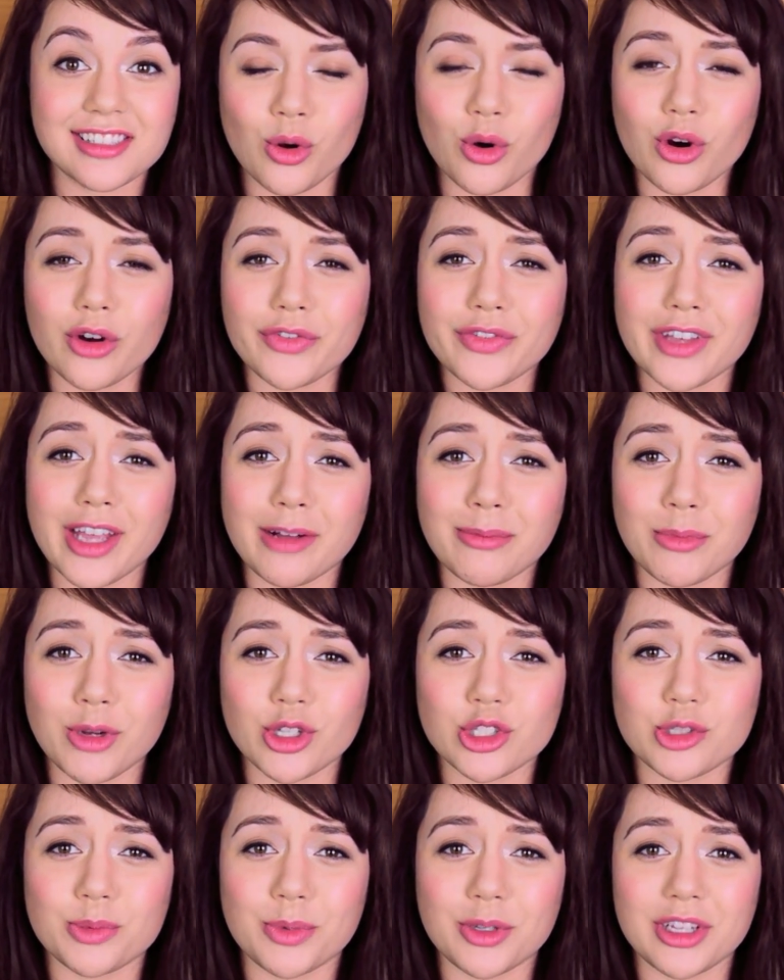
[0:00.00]
Or if you have
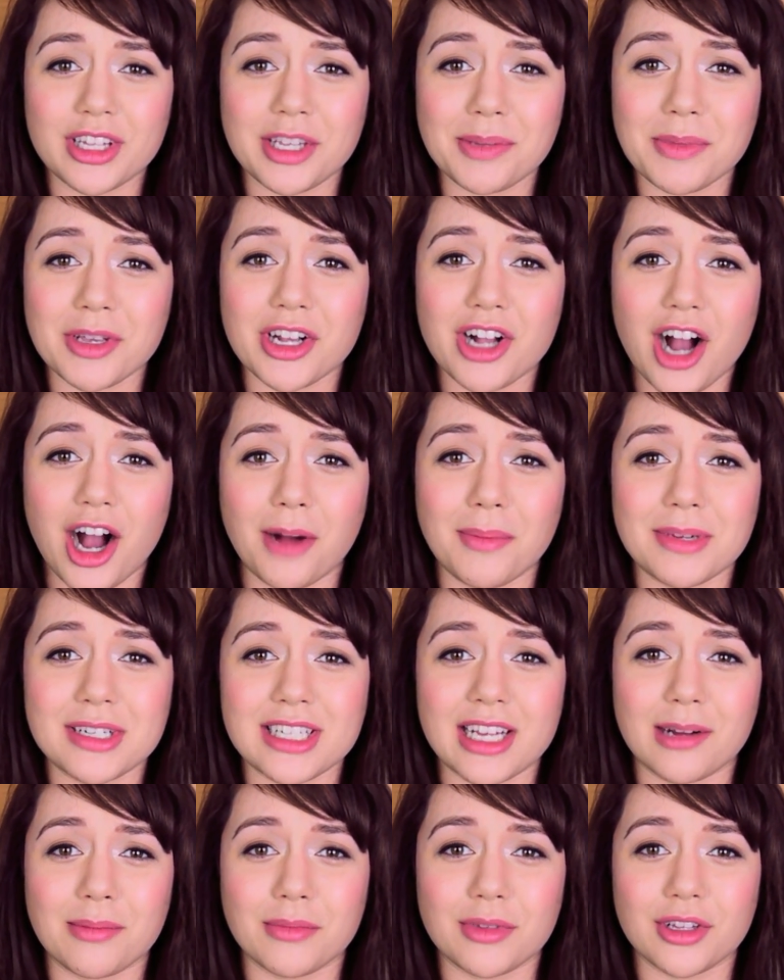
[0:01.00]
multiple, leave me a
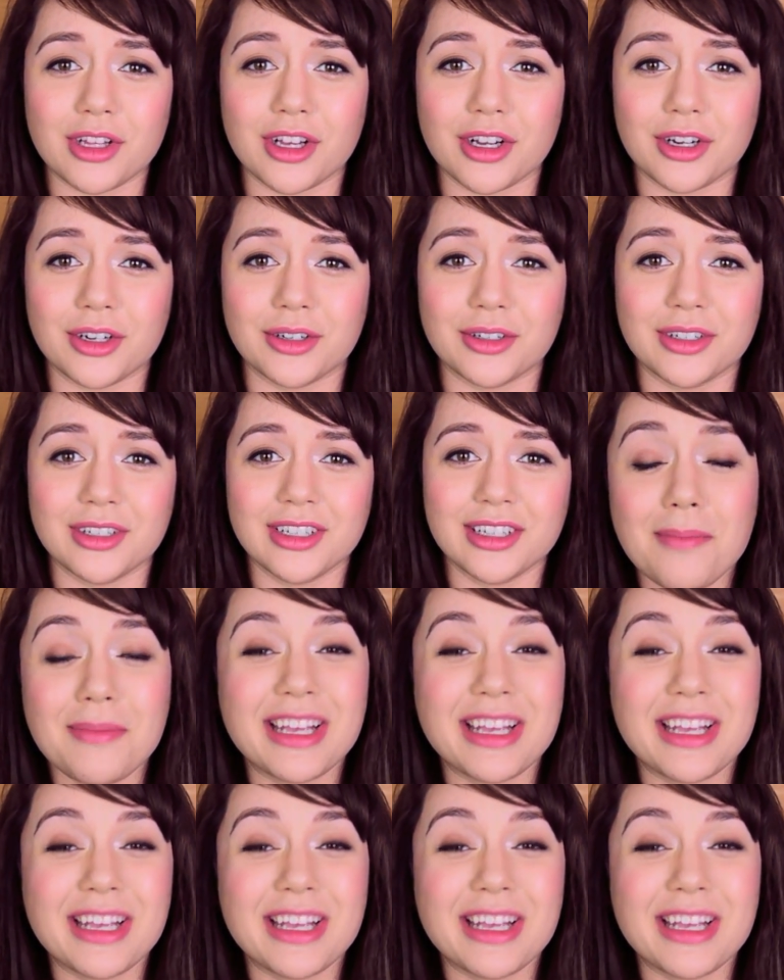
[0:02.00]
comment down below.